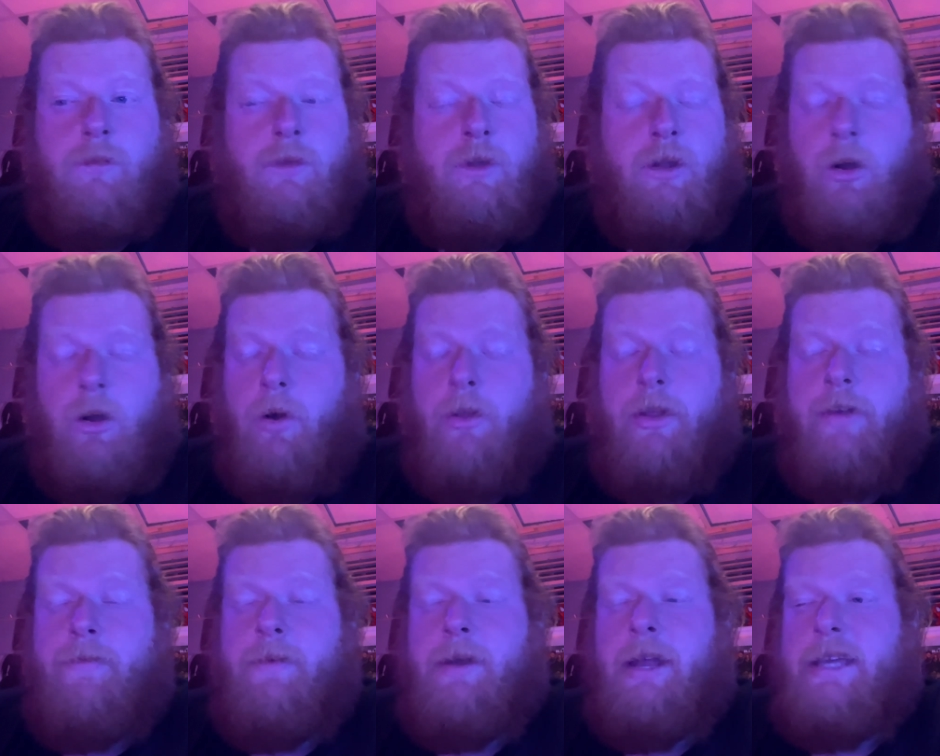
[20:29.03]
All
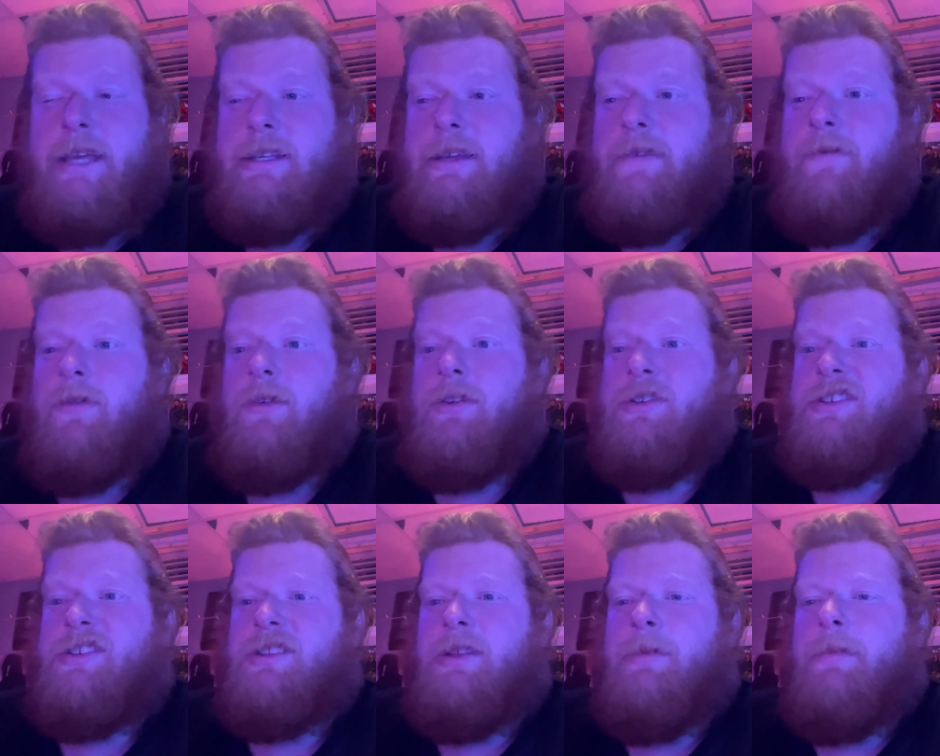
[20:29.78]
they've been asking for is
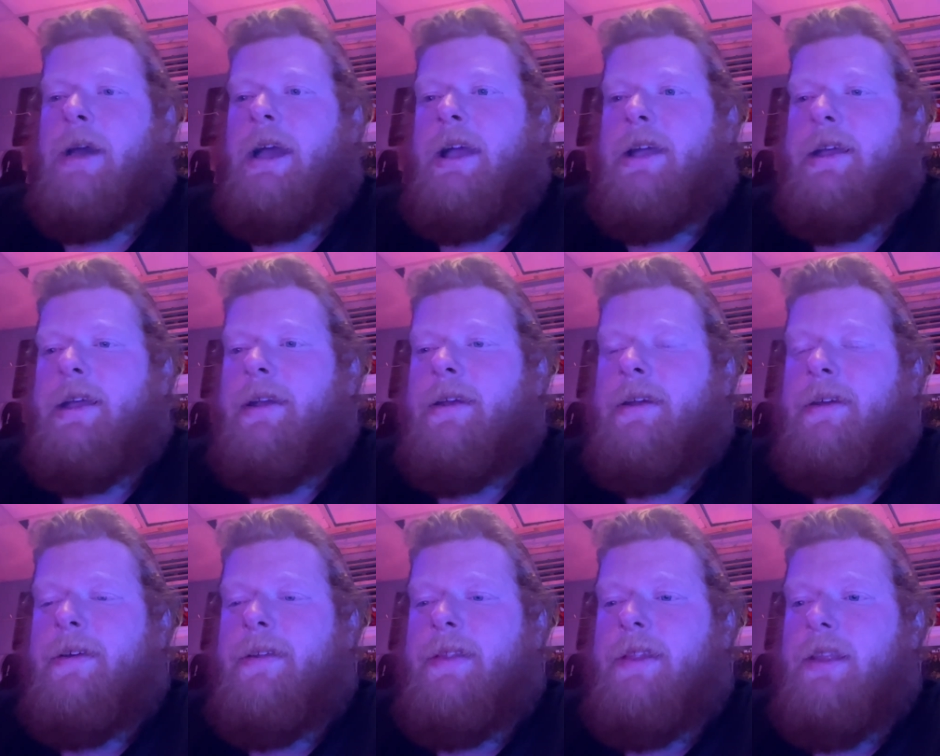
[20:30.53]
just the backing
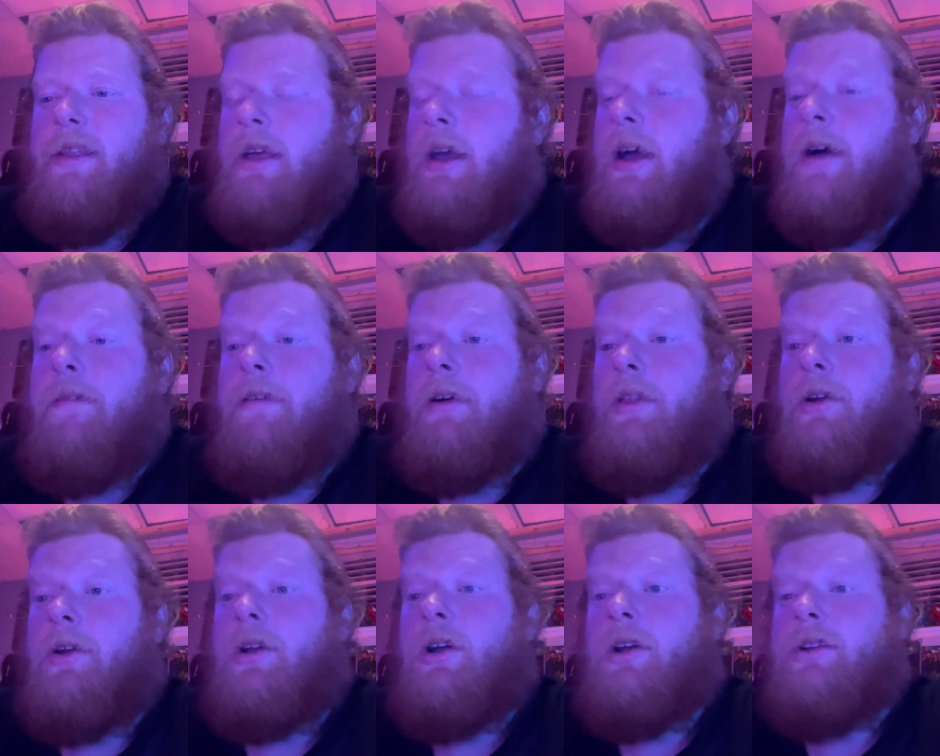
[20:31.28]
of
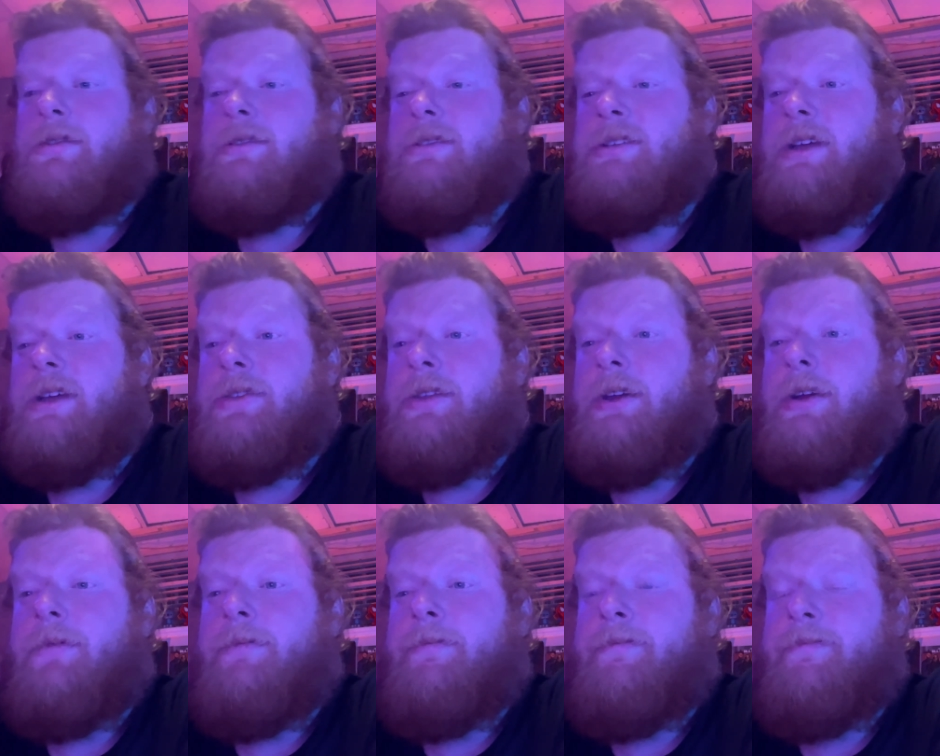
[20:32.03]
other countries out there.